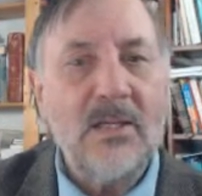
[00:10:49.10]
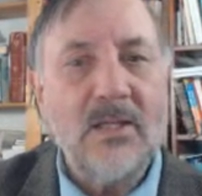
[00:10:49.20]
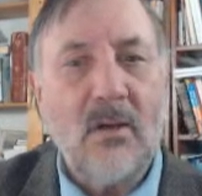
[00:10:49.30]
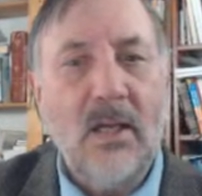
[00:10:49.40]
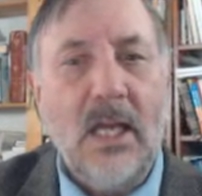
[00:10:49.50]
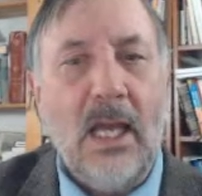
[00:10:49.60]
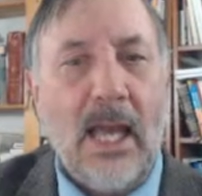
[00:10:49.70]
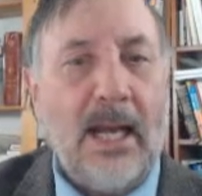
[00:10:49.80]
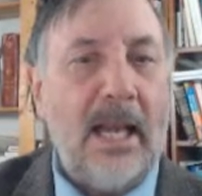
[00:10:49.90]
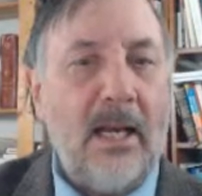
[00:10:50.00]
So,
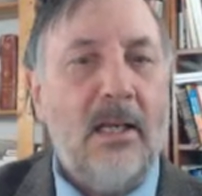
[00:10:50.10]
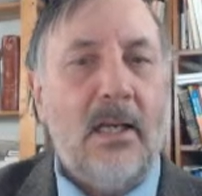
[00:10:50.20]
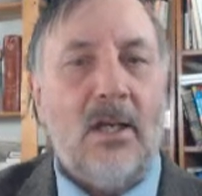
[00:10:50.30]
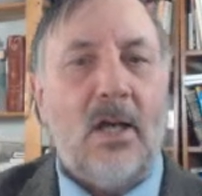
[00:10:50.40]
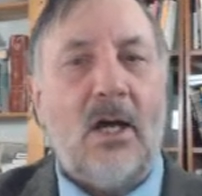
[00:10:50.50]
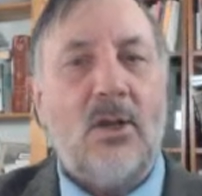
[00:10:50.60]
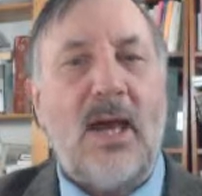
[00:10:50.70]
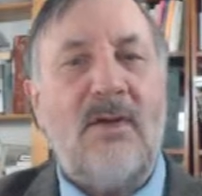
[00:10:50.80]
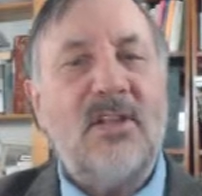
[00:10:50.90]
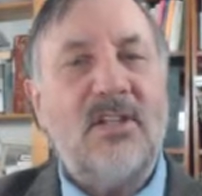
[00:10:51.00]
and again, you
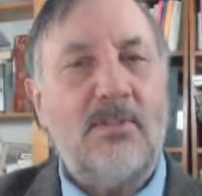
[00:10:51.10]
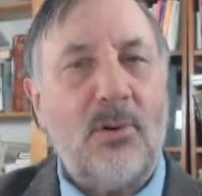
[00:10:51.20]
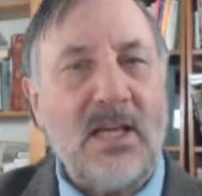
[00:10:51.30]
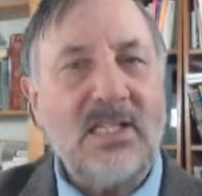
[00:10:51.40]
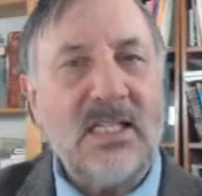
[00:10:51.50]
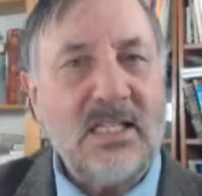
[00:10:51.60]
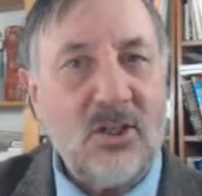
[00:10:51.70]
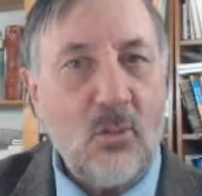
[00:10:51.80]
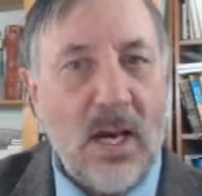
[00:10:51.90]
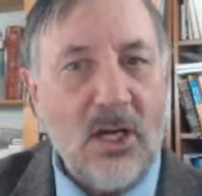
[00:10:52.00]
have the depressing
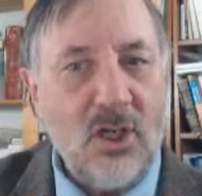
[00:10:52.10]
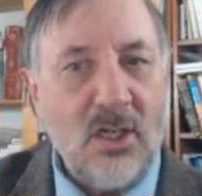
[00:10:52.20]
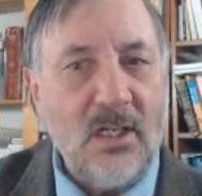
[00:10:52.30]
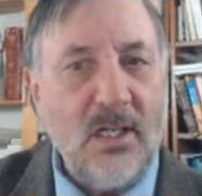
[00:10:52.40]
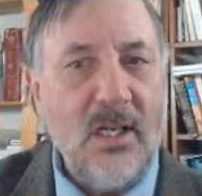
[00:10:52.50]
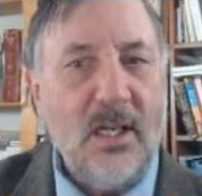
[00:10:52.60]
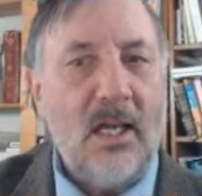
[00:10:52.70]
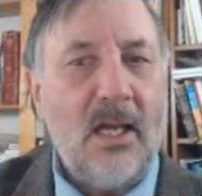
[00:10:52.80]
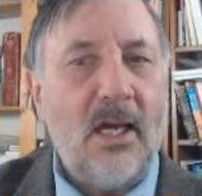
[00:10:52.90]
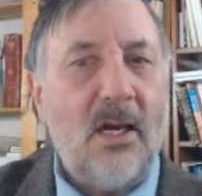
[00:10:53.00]
situation
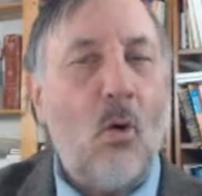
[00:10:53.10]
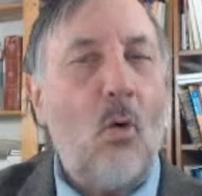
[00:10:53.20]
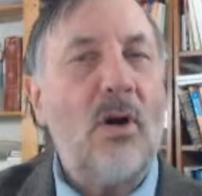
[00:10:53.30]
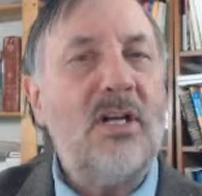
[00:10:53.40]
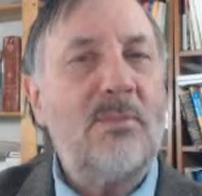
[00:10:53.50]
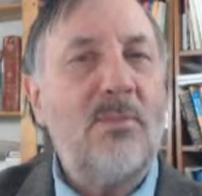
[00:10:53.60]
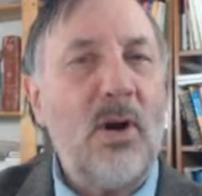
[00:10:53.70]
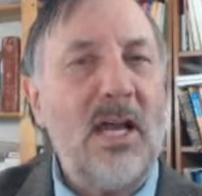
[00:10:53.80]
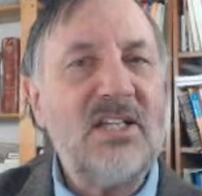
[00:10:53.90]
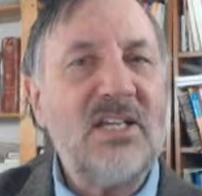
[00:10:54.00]
or a
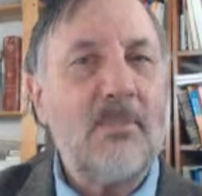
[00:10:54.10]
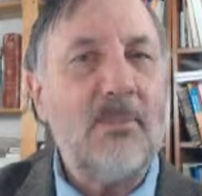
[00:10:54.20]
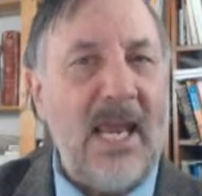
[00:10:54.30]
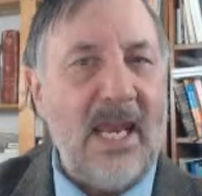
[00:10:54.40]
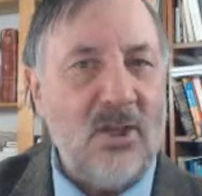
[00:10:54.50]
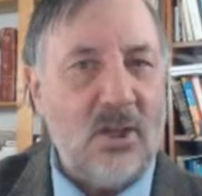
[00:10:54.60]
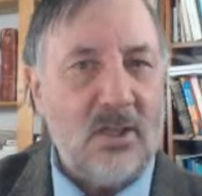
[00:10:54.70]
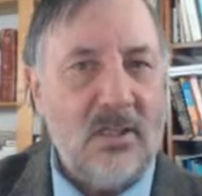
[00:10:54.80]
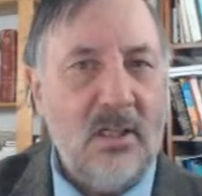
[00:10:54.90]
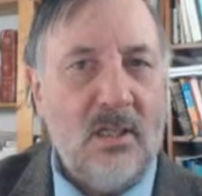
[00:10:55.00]
depressed
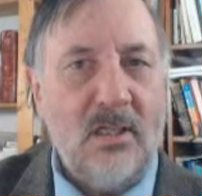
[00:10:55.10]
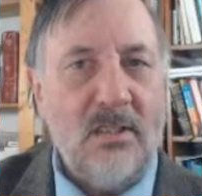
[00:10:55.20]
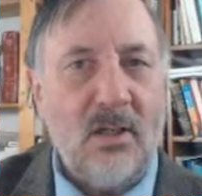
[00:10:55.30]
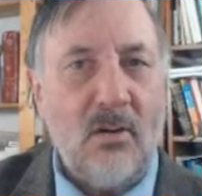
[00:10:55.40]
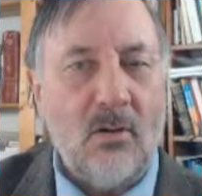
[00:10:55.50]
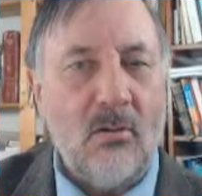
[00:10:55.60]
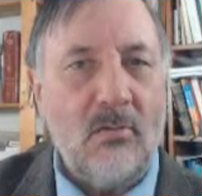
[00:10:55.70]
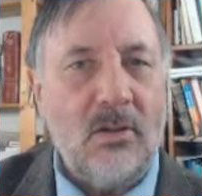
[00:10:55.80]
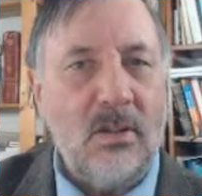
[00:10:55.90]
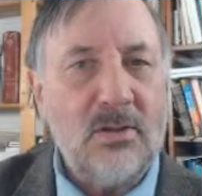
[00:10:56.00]
patient.
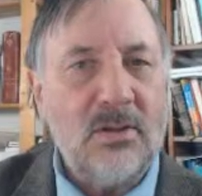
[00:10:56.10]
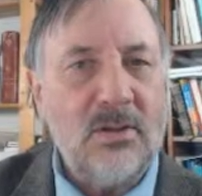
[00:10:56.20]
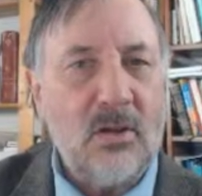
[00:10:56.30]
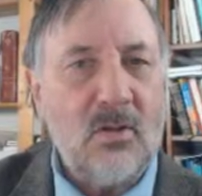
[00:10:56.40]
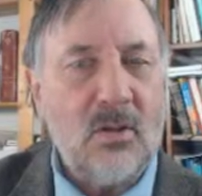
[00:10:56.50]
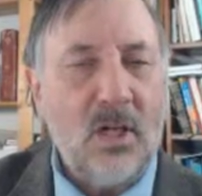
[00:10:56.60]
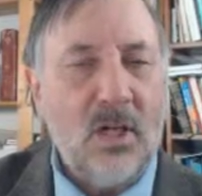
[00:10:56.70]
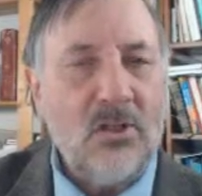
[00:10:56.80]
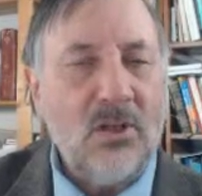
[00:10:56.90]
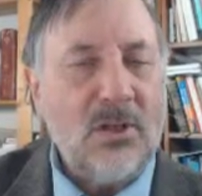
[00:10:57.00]
So
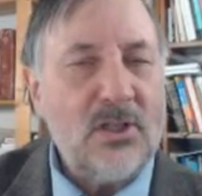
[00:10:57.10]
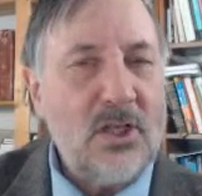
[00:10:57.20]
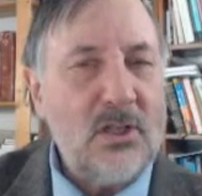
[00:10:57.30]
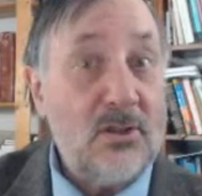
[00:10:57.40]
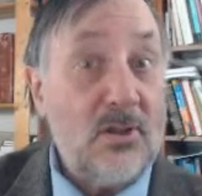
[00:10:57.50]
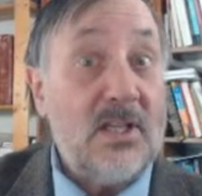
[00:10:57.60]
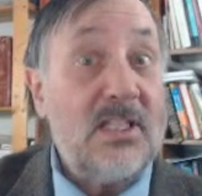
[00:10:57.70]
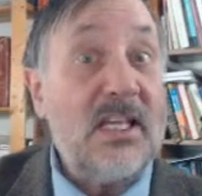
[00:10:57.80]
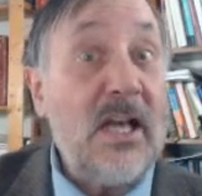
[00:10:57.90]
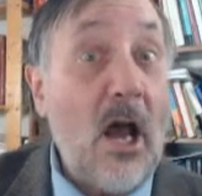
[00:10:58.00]
the
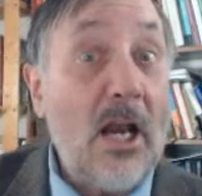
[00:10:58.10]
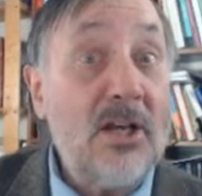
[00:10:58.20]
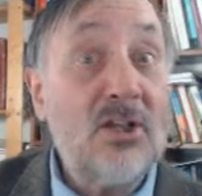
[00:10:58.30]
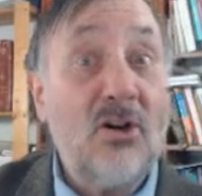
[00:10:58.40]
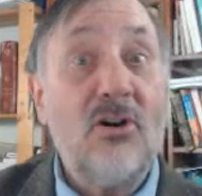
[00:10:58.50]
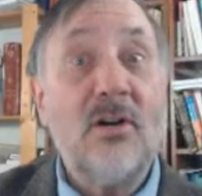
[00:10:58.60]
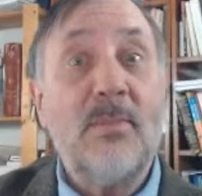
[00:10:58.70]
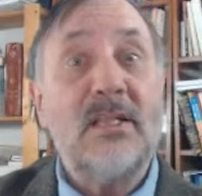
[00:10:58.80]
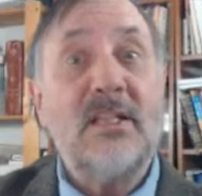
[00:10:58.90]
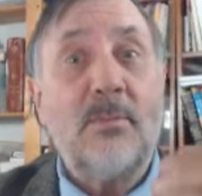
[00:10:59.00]
psychologist heard
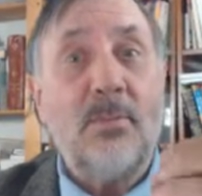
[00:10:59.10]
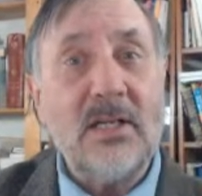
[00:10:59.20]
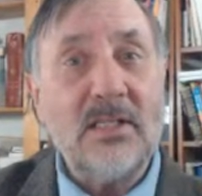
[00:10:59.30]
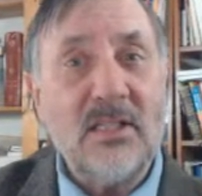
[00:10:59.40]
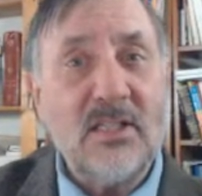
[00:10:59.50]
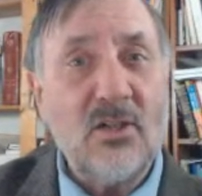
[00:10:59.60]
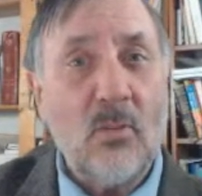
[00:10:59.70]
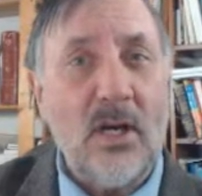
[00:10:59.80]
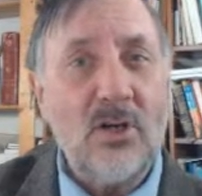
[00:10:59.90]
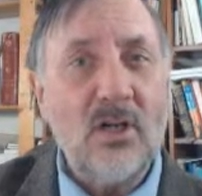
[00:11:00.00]
about the depressing
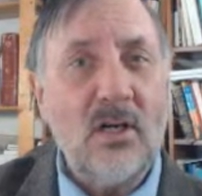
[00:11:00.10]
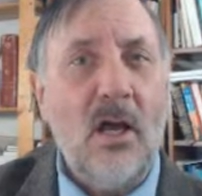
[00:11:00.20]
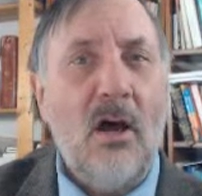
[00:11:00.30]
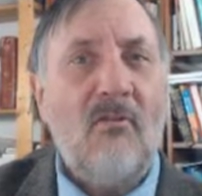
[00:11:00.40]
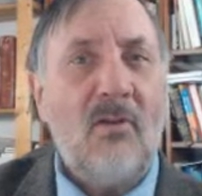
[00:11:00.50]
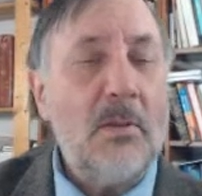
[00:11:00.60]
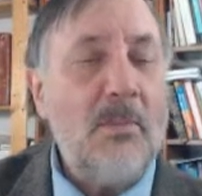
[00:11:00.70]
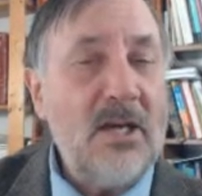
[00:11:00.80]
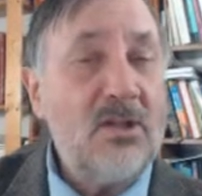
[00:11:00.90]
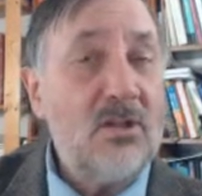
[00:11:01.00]
situation from the
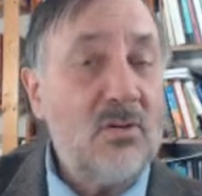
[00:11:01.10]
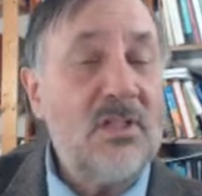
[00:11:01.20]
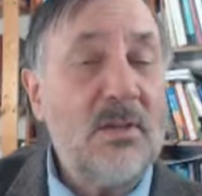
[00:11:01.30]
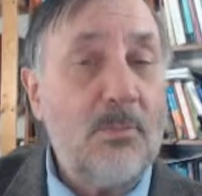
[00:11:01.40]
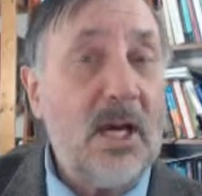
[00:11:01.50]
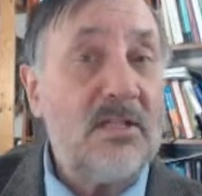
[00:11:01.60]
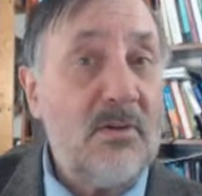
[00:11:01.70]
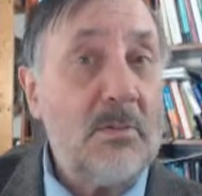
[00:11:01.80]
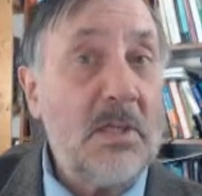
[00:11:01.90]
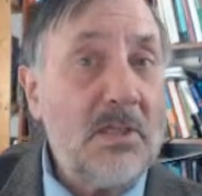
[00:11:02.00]
patient depressed,
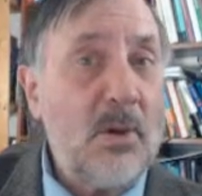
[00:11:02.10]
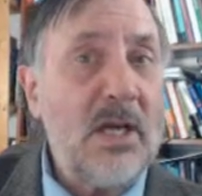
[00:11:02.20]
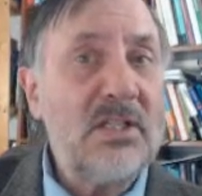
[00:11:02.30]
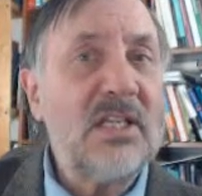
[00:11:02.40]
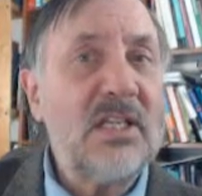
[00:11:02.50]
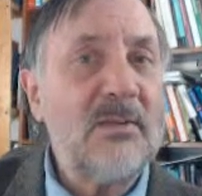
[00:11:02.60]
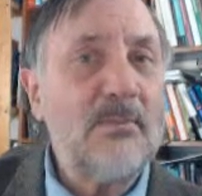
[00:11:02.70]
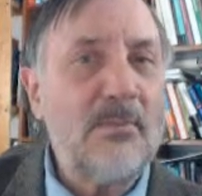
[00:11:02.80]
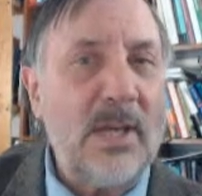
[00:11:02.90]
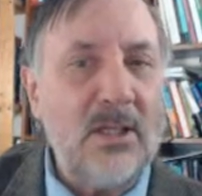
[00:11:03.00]
from the depressed
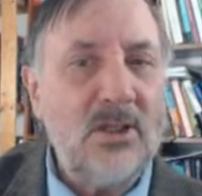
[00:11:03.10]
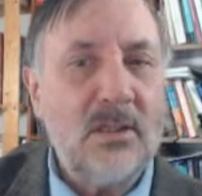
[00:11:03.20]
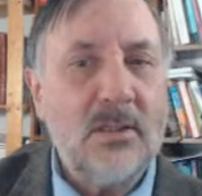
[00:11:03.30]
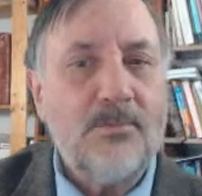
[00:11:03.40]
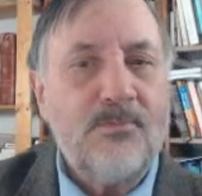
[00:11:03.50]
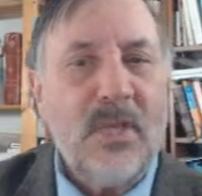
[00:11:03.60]
patient.